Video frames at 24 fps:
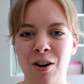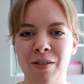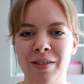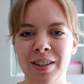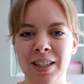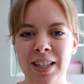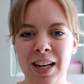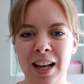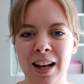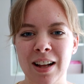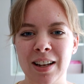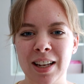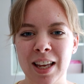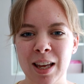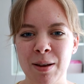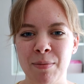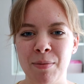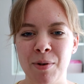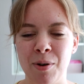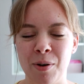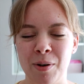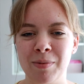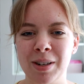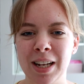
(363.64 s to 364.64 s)
obviously I'll keep
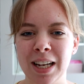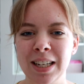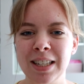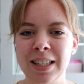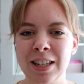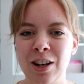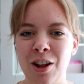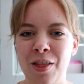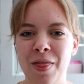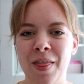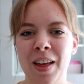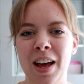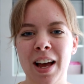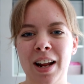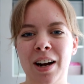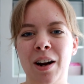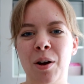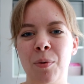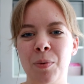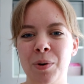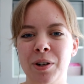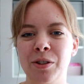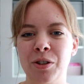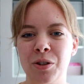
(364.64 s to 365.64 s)
you updated on that, and
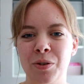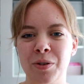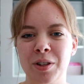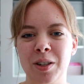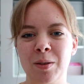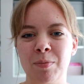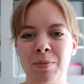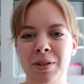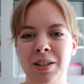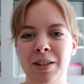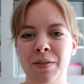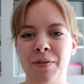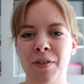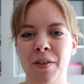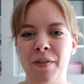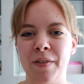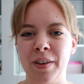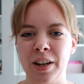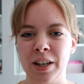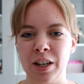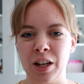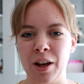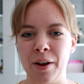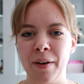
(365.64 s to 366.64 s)
I will do a specific
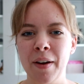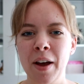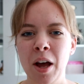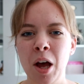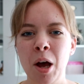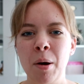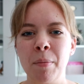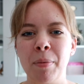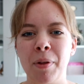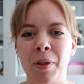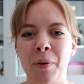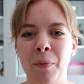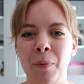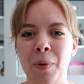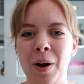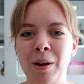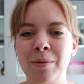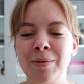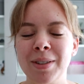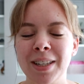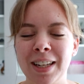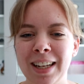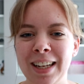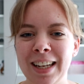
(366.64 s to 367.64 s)
video. But the
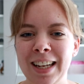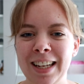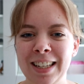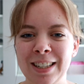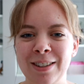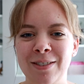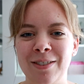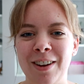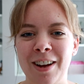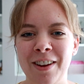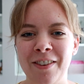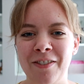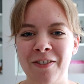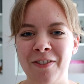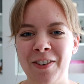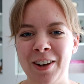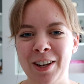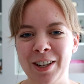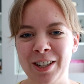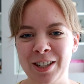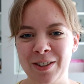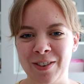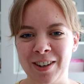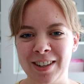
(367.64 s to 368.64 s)
website is my
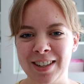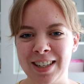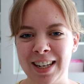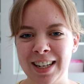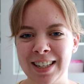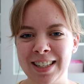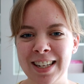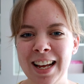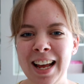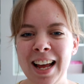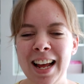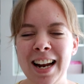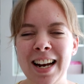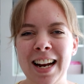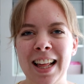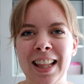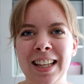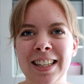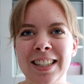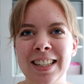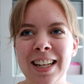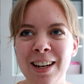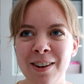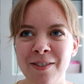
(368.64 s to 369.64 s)
first project. Now
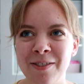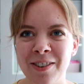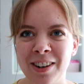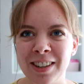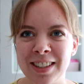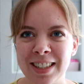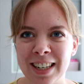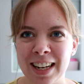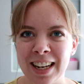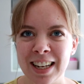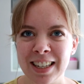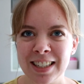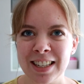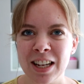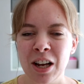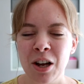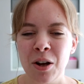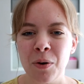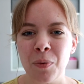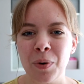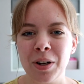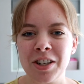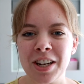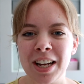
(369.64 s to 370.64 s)
the second project,
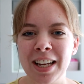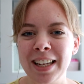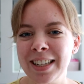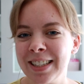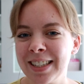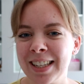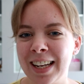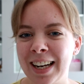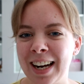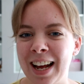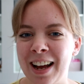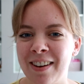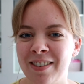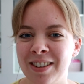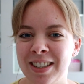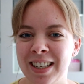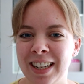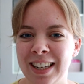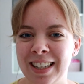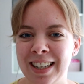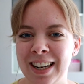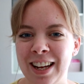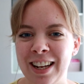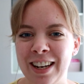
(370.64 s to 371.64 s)
which is going to have a
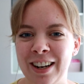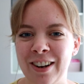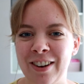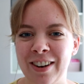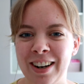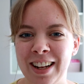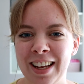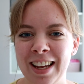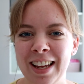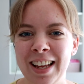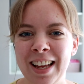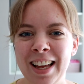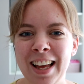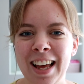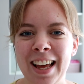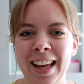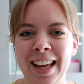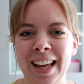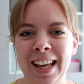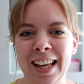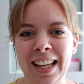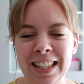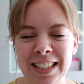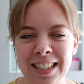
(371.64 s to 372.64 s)
deadline on it,
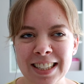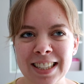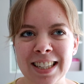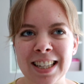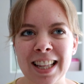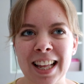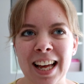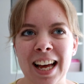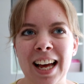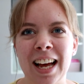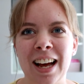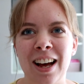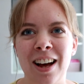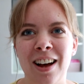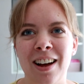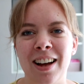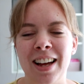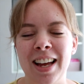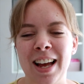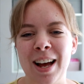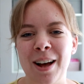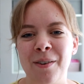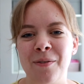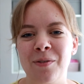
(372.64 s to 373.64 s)
is that
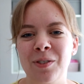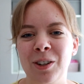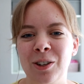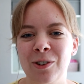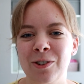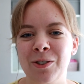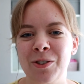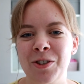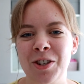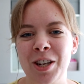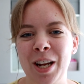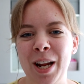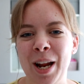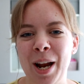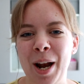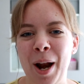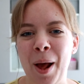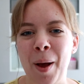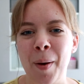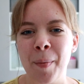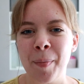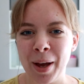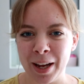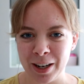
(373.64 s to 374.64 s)
I am launching
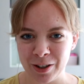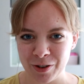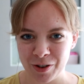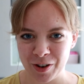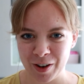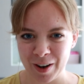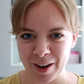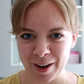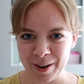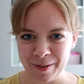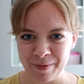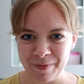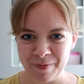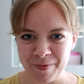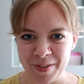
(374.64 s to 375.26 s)
a Patreon.